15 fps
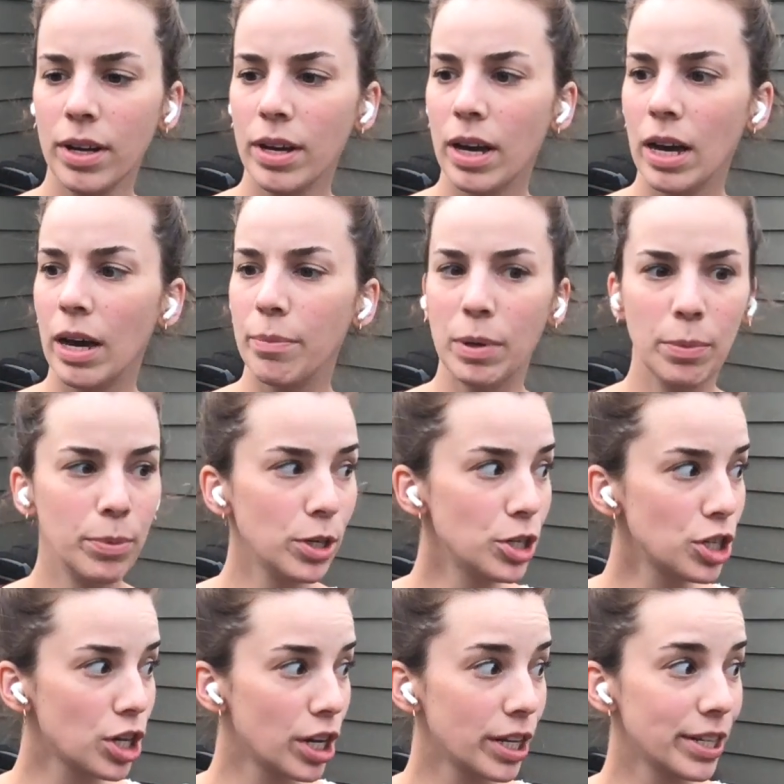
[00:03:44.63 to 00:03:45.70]
I'm going to push
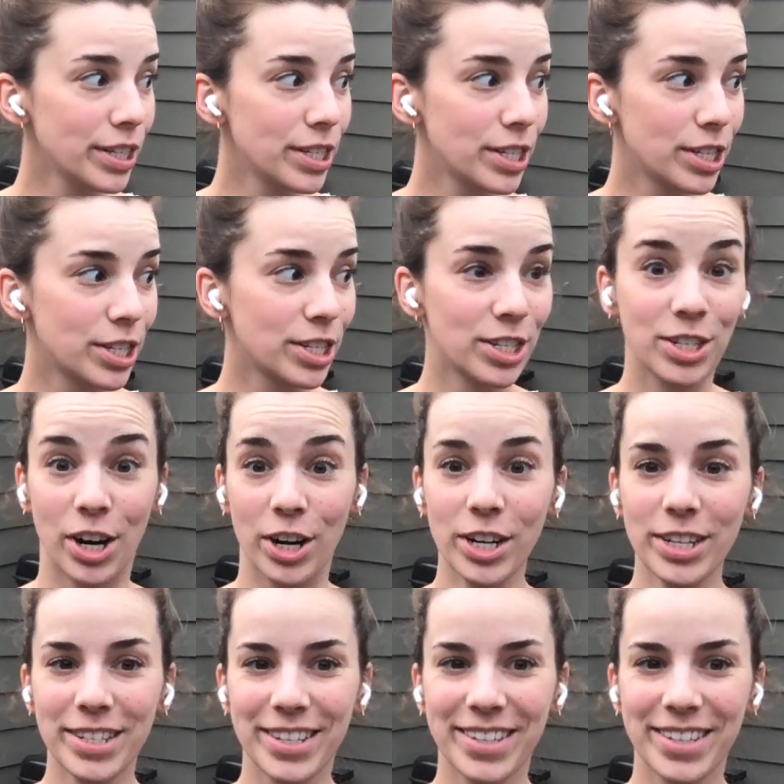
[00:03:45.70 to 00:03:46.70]
start.